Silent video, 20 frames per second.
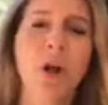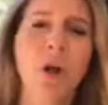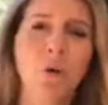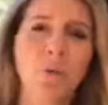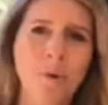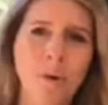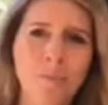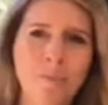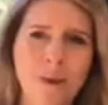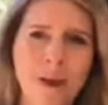
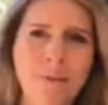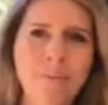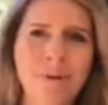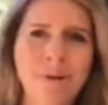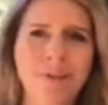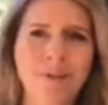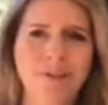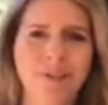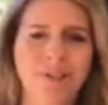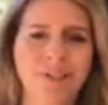
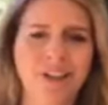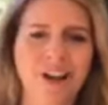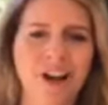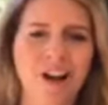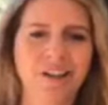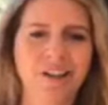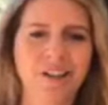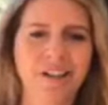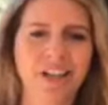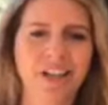Remember your
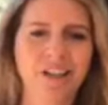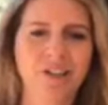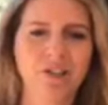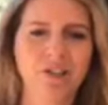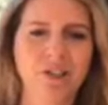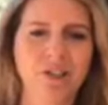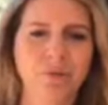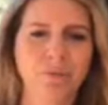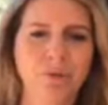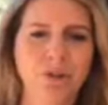
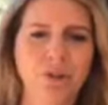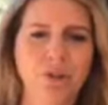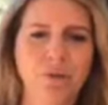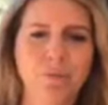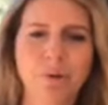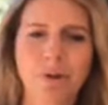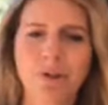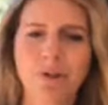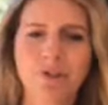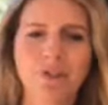congregation, which you
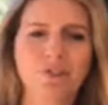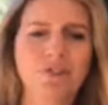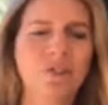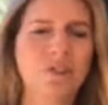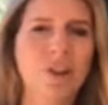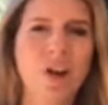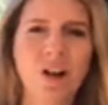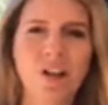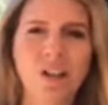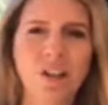purchased
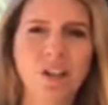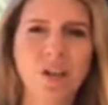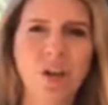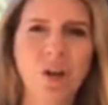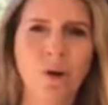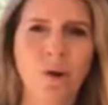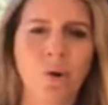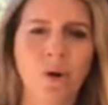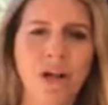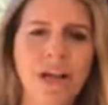long
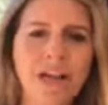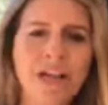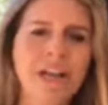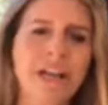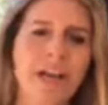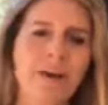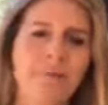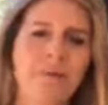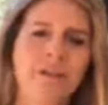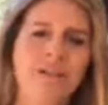ago
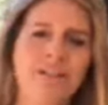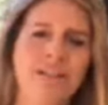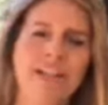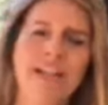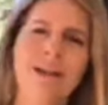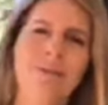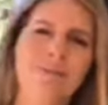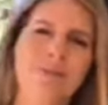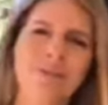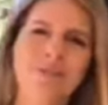and
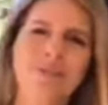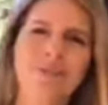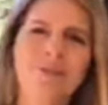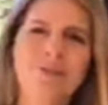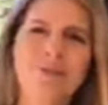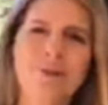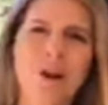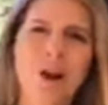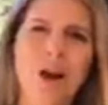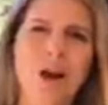redeemed as the
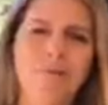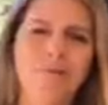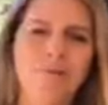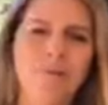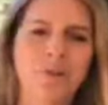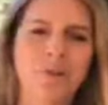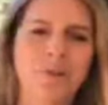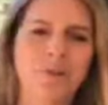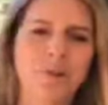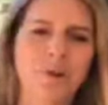tribe for
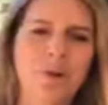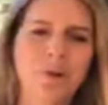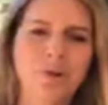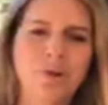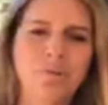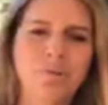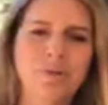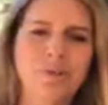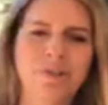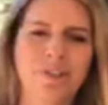your
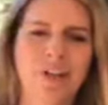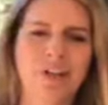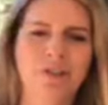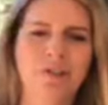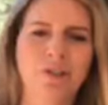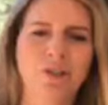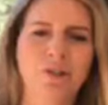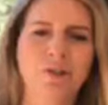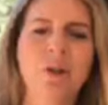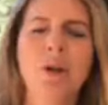own
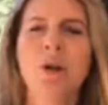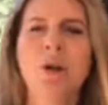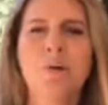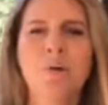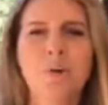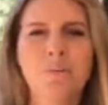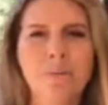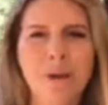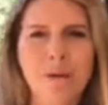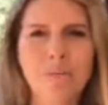possession.
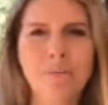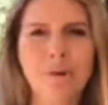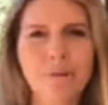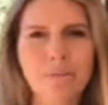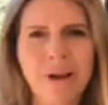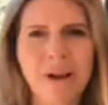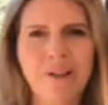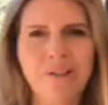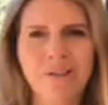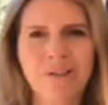Remember
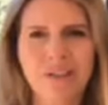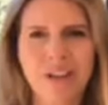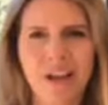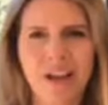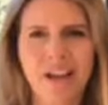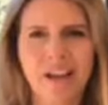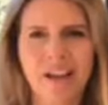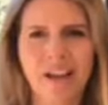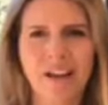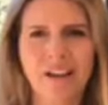Mount
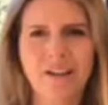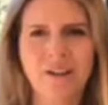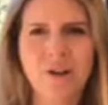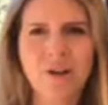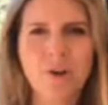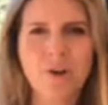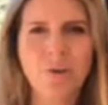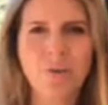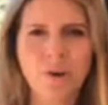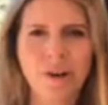Zion,
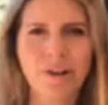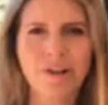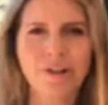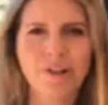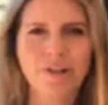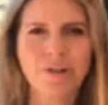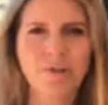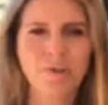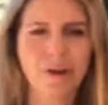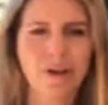where
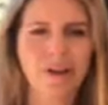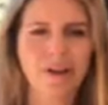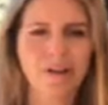you dwell."